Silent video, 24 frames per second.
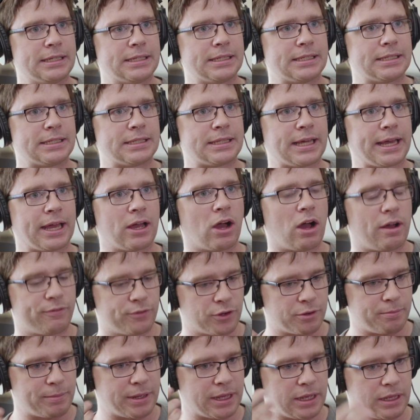they
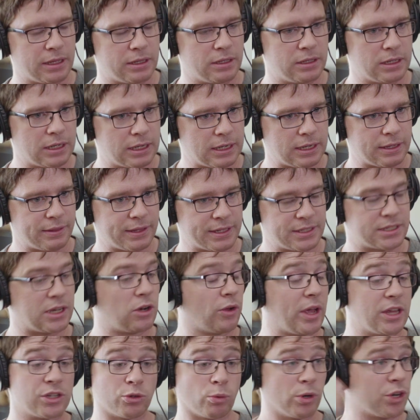offered me, they said,
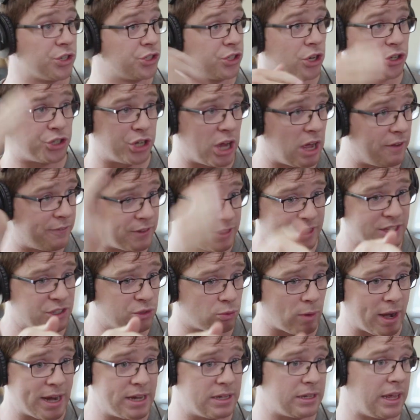okay, so we're going to start you off at this
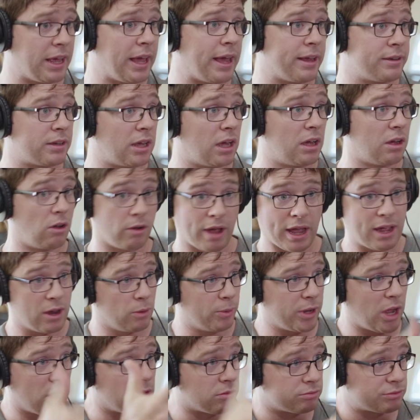rate. And okay, here
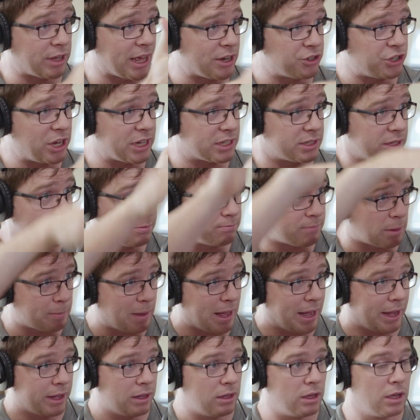we go. Handshake, see,
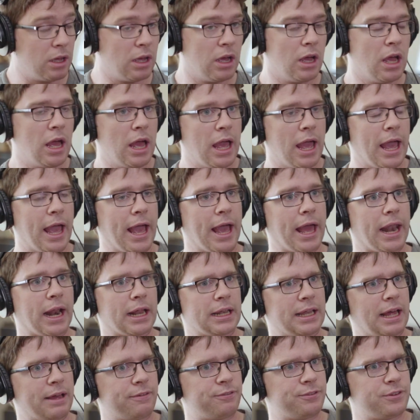bye-bye. And I
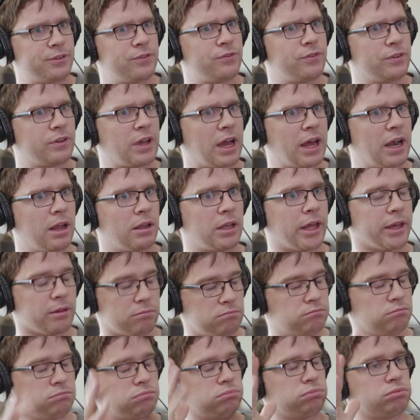left kind of
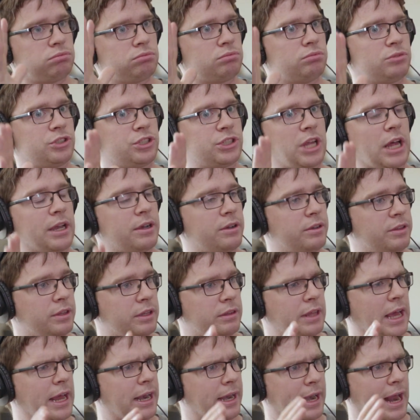like stunned
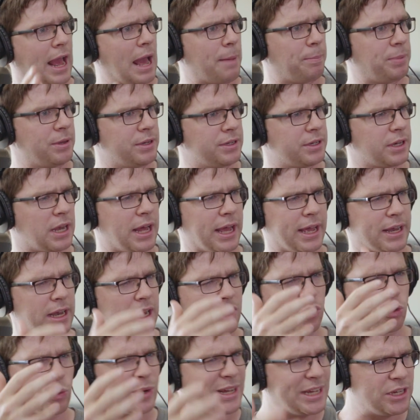that had happened, and I had
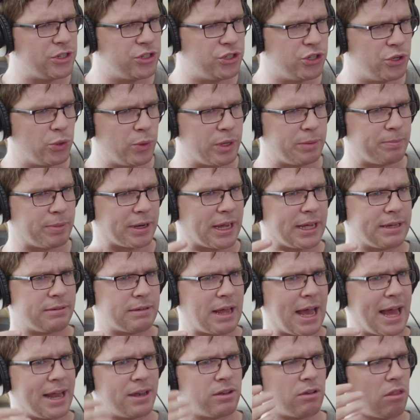agreed to it, but I
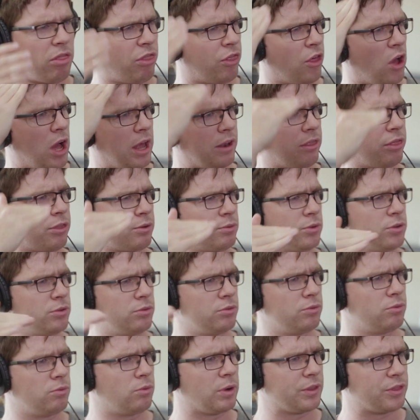hadn't thought
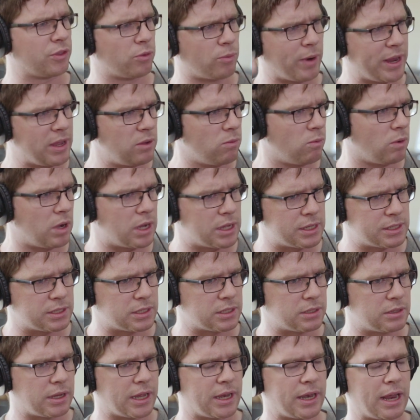through what the rate was
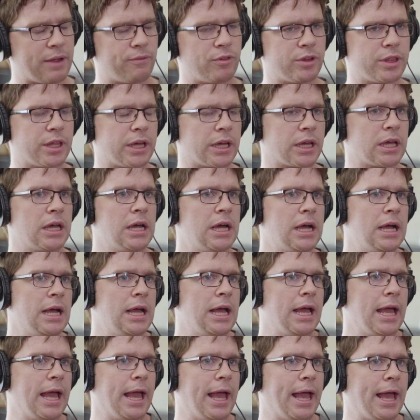and everything.
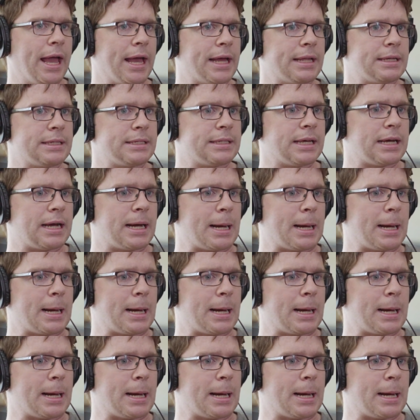And